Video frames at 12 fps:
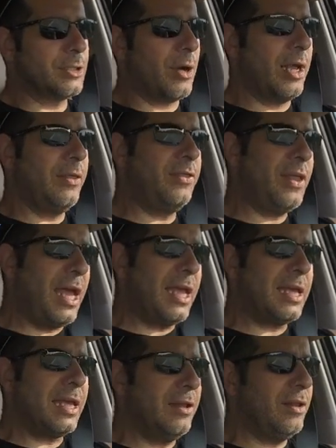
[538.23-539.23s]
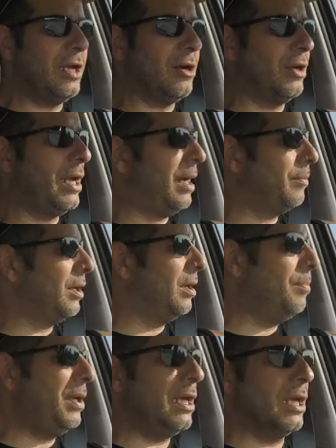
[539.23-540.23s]
So I think in the area I'm going
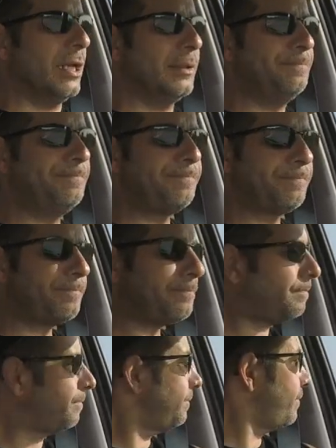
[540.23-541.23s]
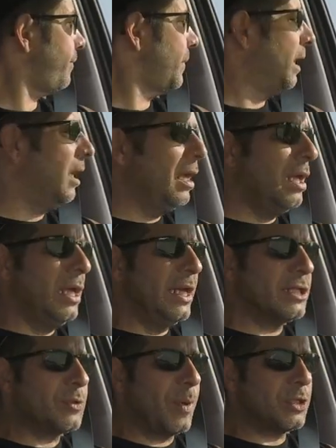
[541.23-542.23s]
to be in,
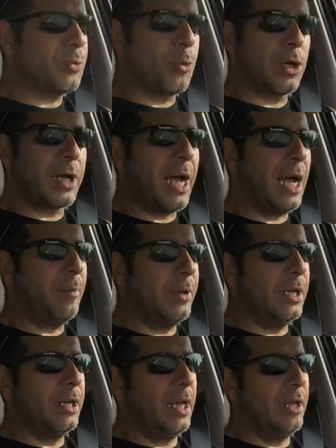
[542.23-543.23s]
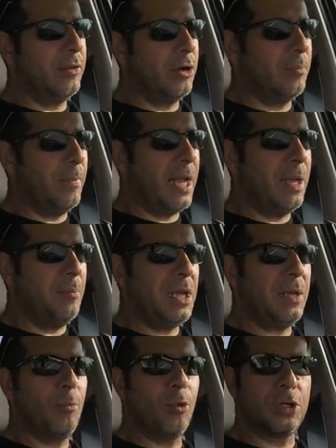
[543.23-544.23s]
it's much more common, and there may
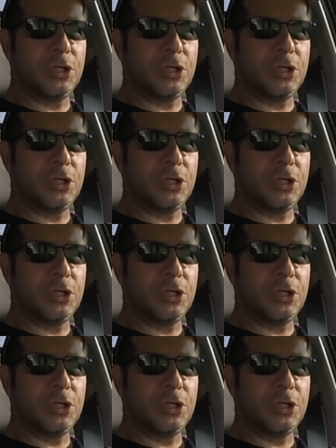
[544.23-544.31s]
be more